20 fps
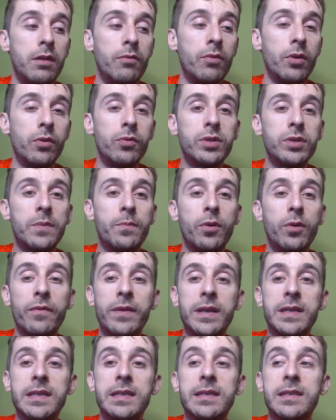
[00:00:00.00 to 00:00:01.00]
Ragusa
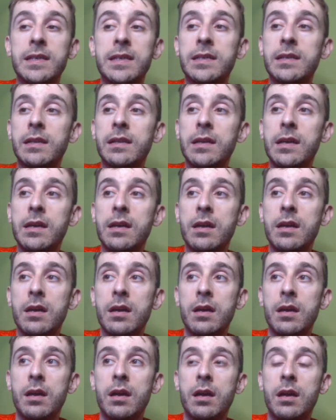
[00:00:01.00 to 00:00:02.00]
province in Sicily.
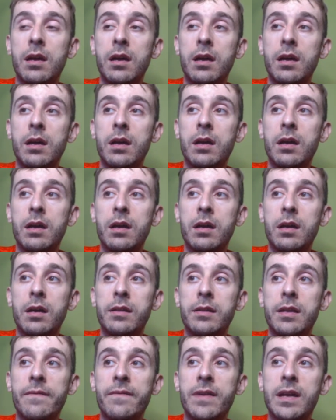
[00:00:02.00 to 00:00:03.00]

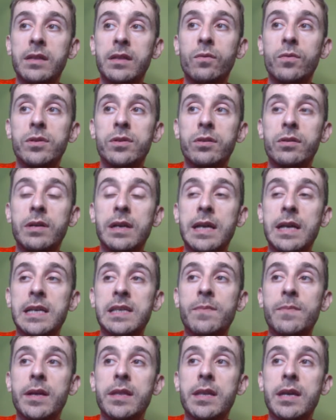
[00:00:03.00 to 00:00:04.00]
The event was
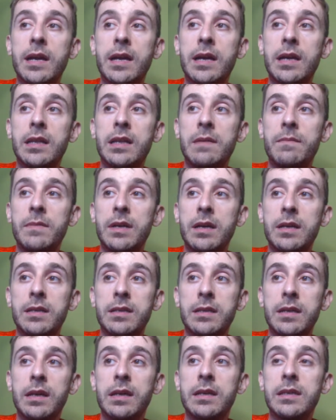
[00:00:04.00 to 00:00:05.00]
organized by the Accademia
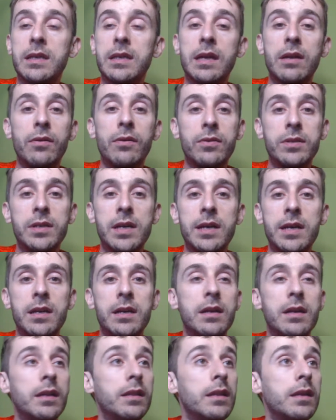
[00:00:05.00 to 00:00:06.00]
Scacchistica
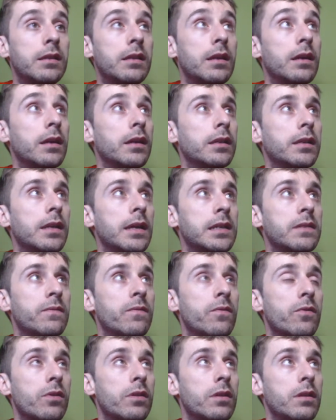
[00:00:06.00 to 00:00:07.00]
Ragusana and that I thanks
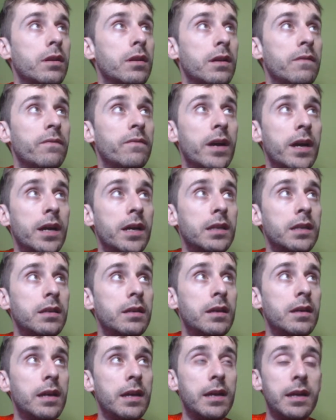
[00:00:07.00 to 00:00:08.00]
for the invite
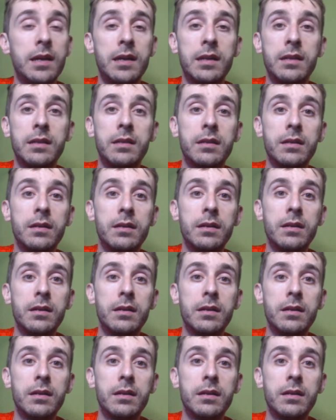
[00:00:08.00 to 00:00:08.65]
and